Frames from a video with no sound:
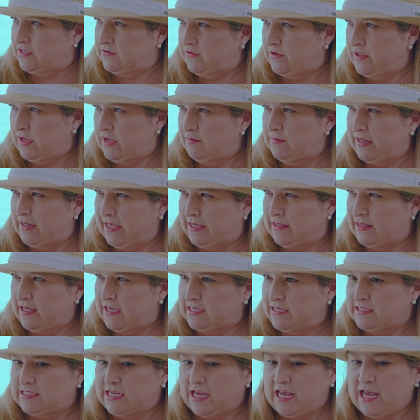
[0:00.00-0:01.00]
for them like
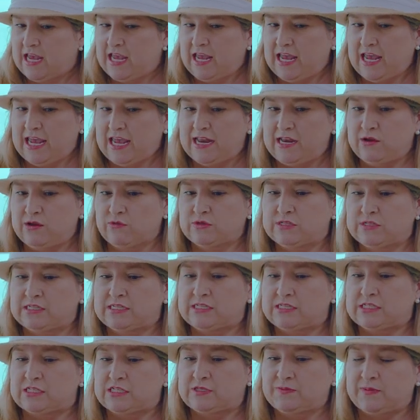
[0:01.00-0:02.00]
this? And it was
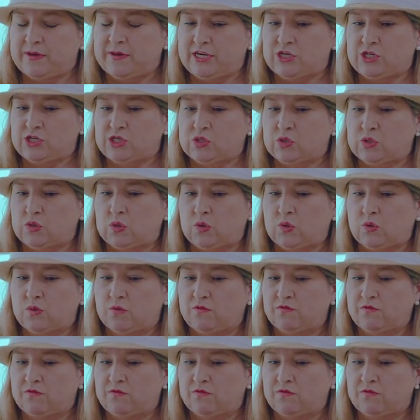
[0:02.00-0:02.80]
the spatial